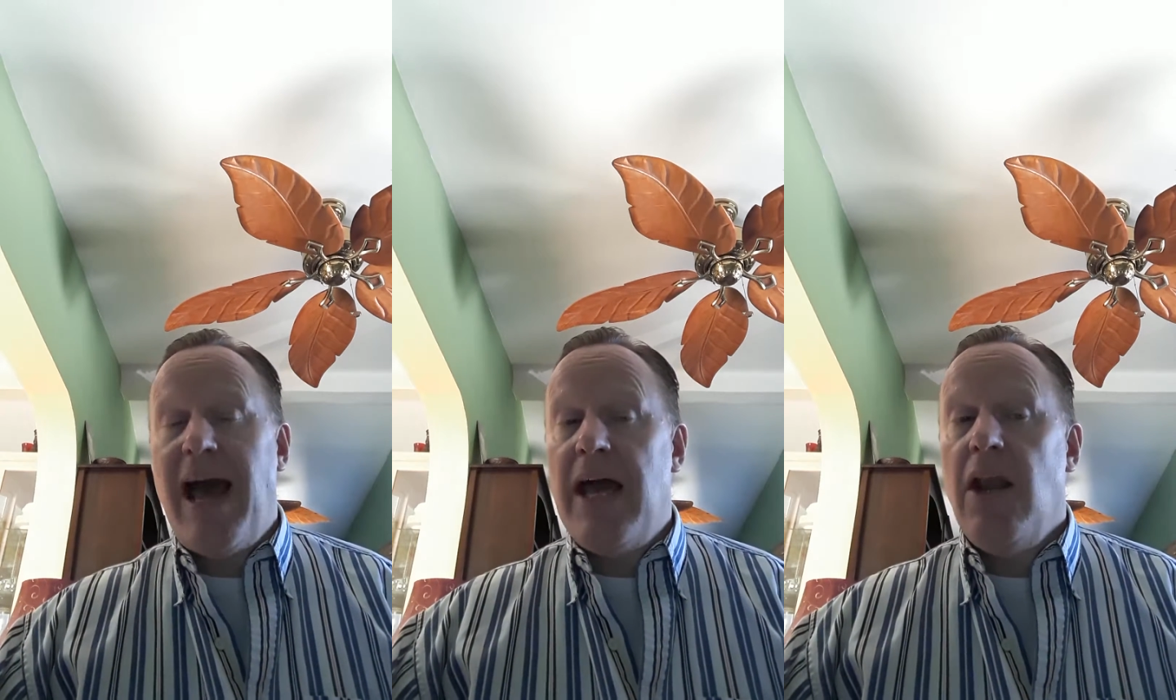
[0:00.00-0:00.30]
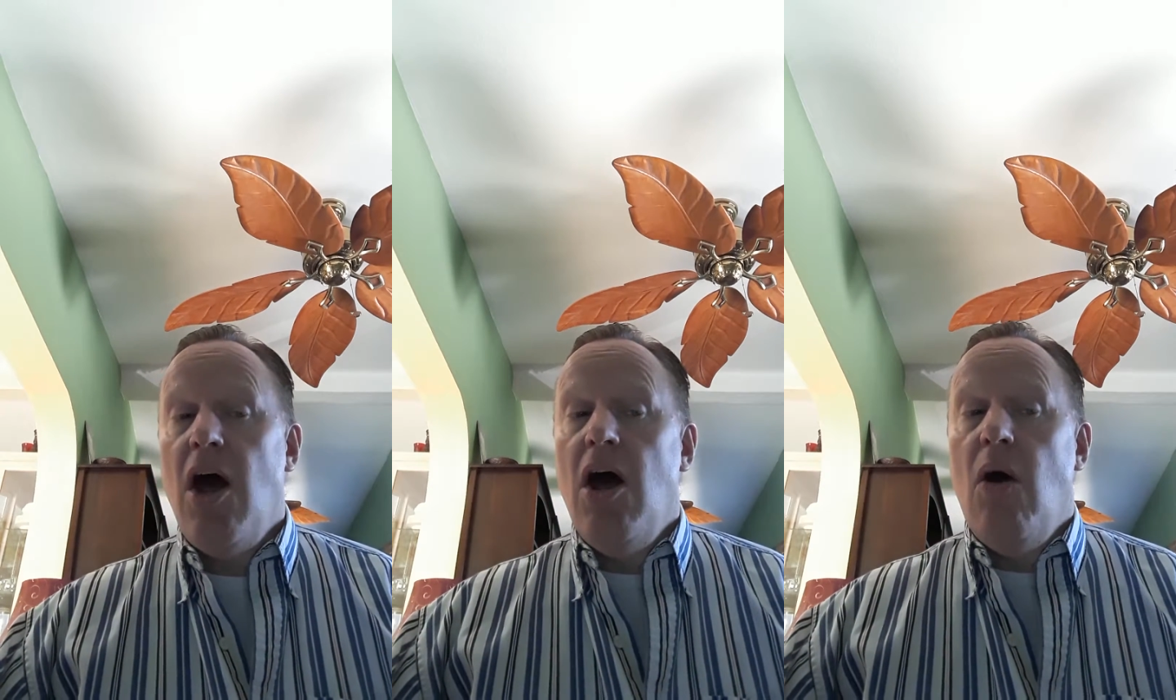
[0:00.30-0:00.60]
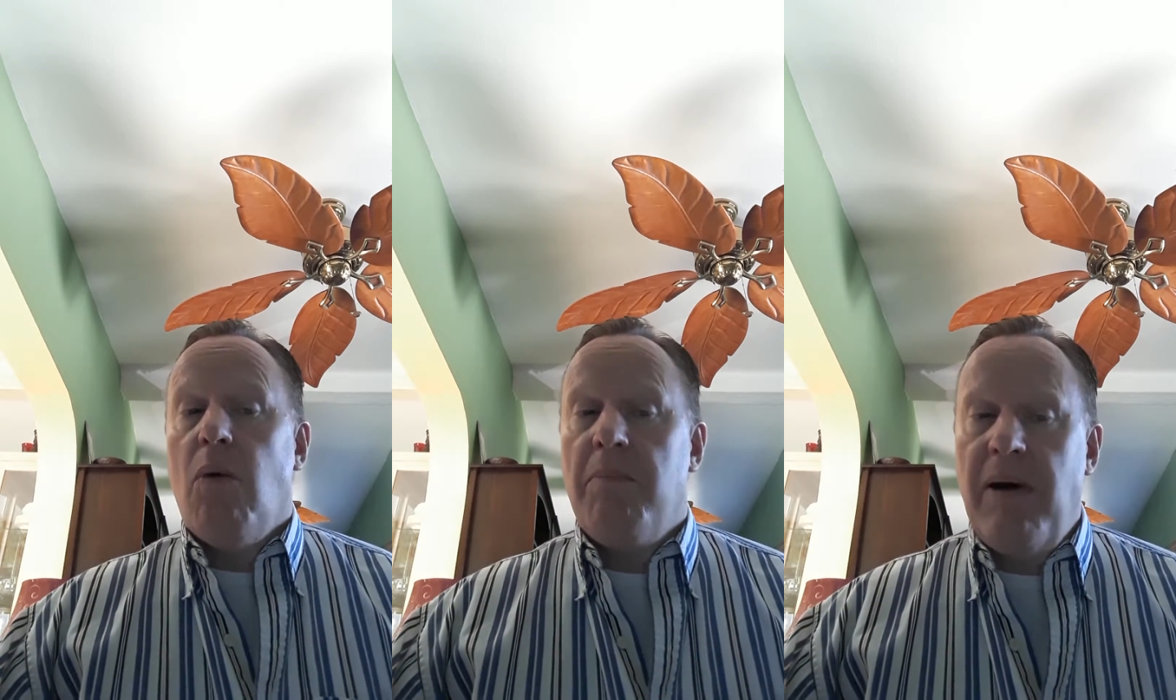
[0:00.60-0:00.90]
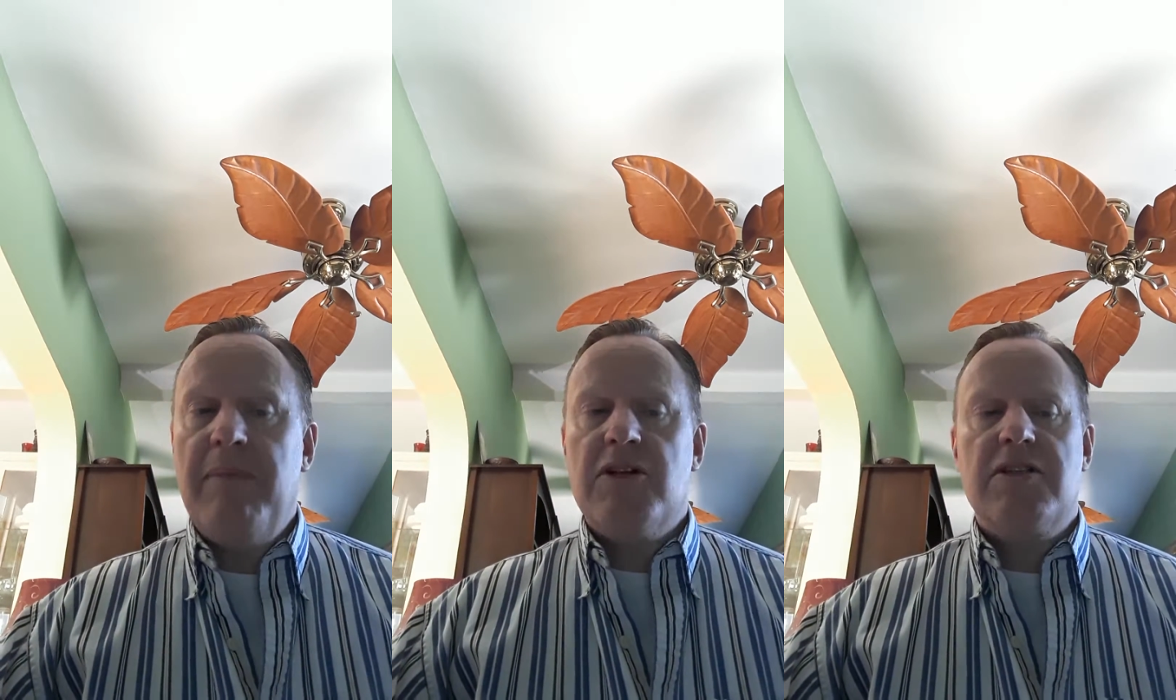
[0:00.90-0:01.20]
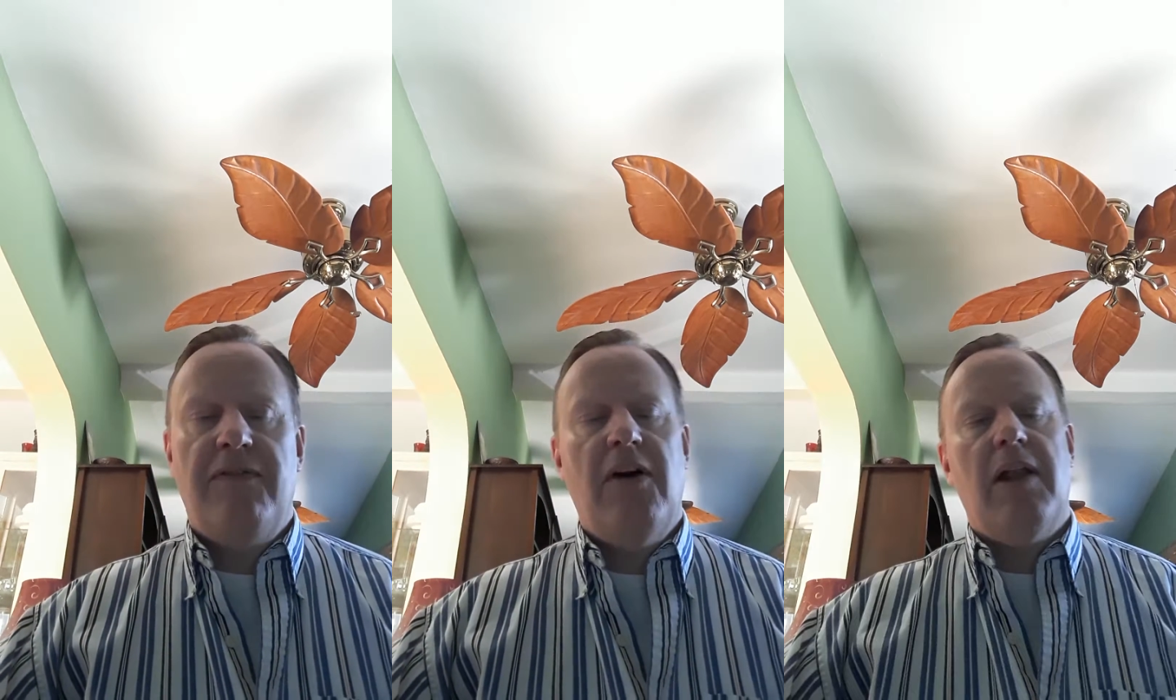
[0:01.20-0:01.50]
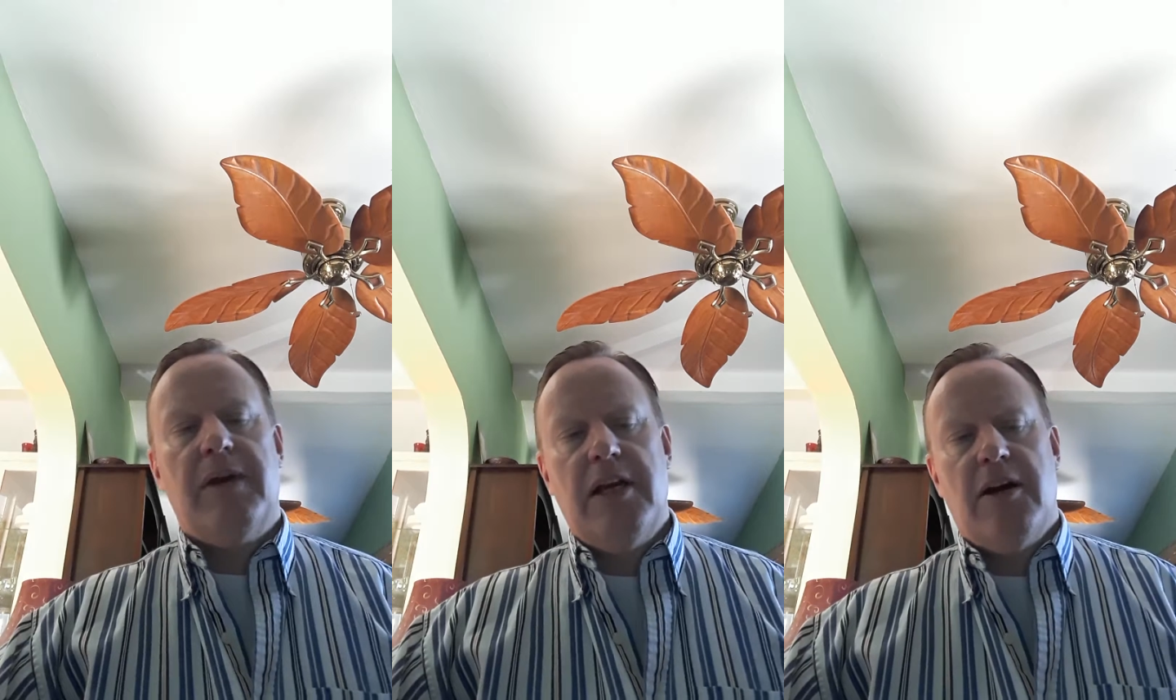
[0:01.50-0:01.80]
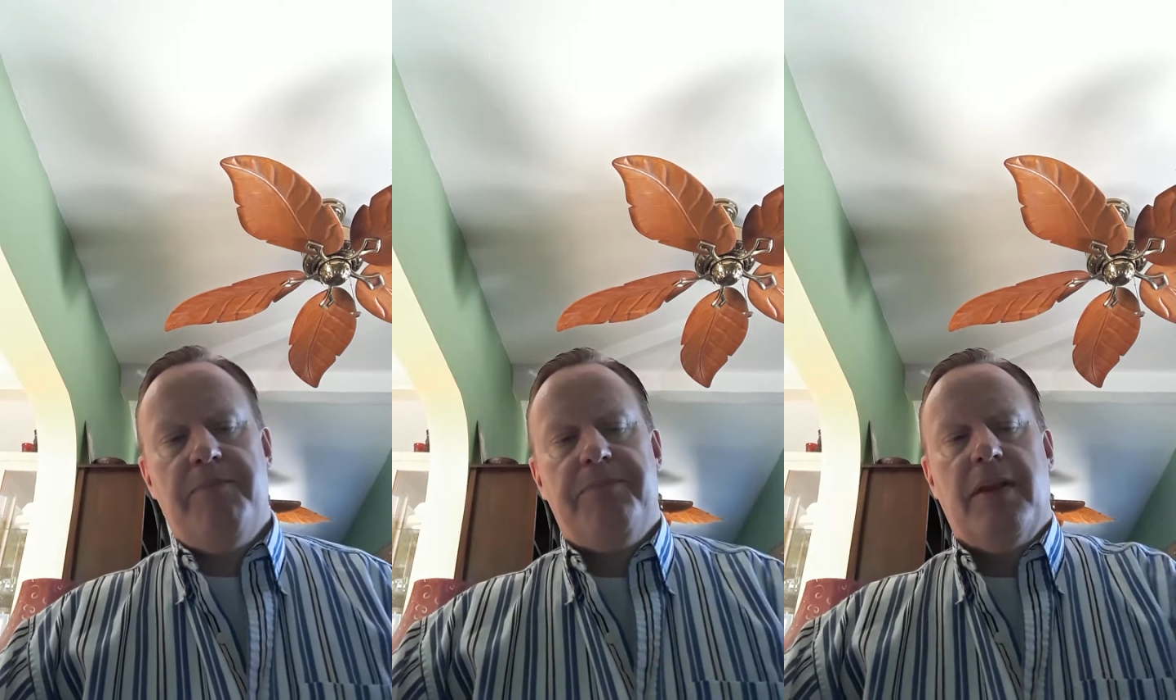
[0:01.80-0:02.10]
and were published the following year.